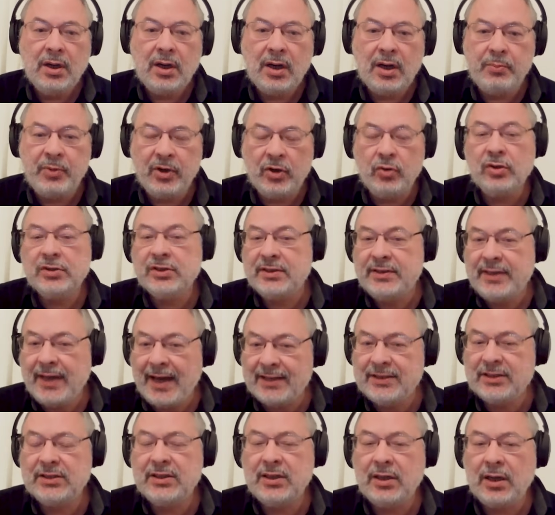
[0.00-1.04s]
Because
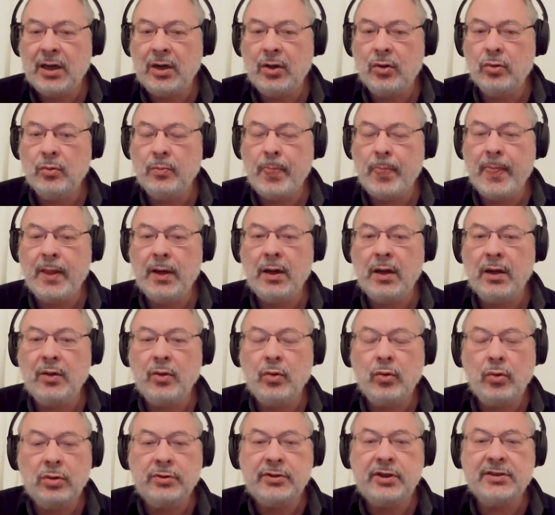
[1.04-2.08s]
that's how
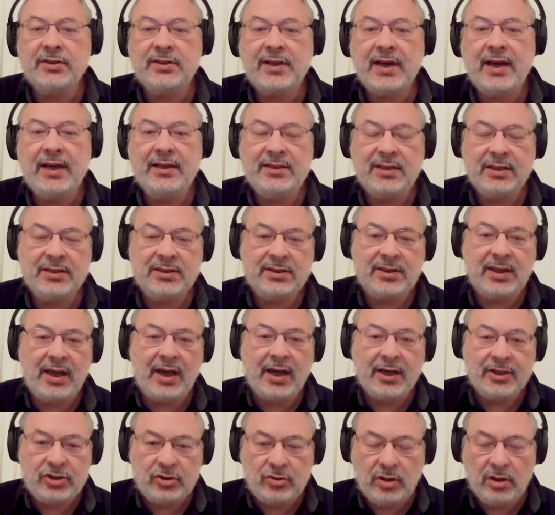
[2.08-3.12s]
all societies, they
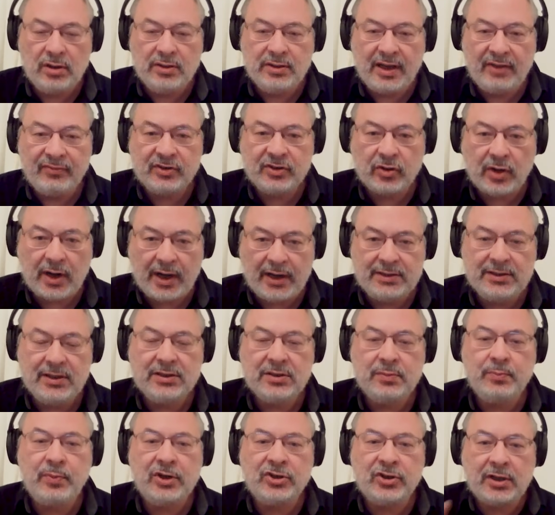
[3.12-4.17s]
actually left
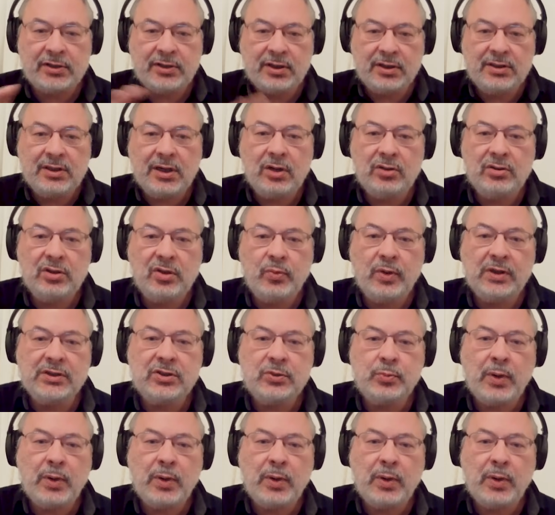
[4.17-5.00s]
crisis, by shutting down the wealth